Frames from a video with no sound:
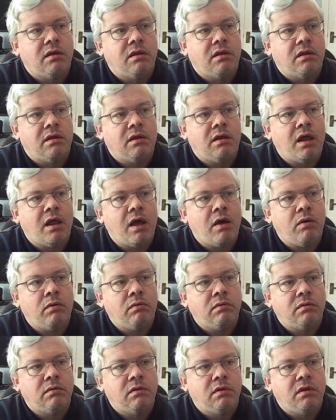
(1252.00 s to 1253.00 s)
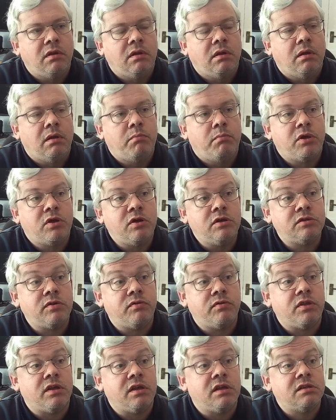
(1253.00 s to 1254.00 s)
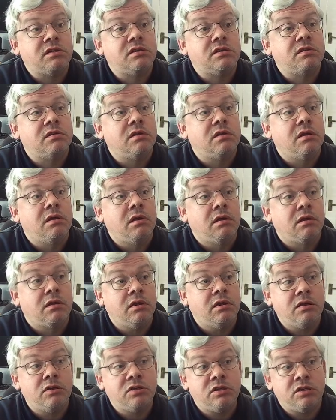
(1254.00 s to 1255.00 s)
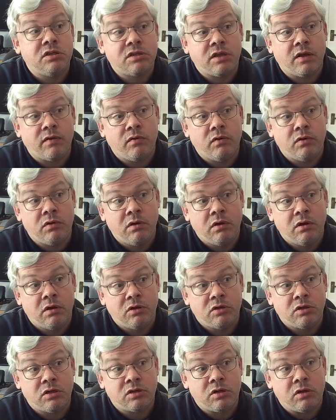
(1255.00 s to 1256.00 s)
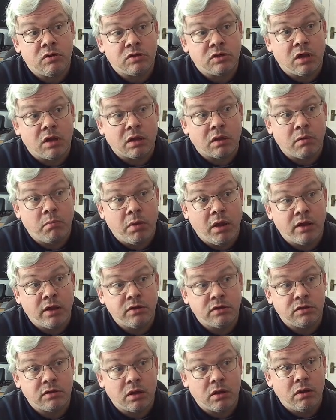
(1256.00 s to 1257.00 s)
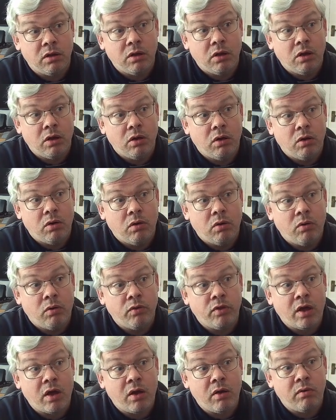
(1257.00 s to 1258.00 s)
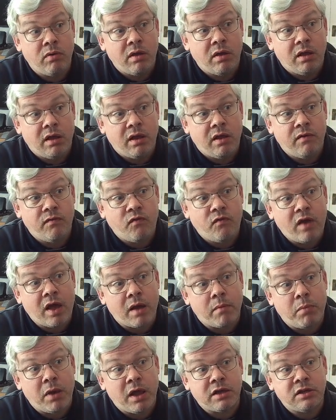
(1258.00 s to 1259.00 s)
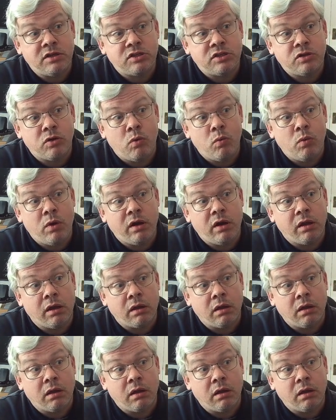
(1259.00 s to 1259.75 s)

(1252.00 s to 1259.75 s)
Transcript: Now because of this, king g7 just looks like a blunder, although in fact black is still winning,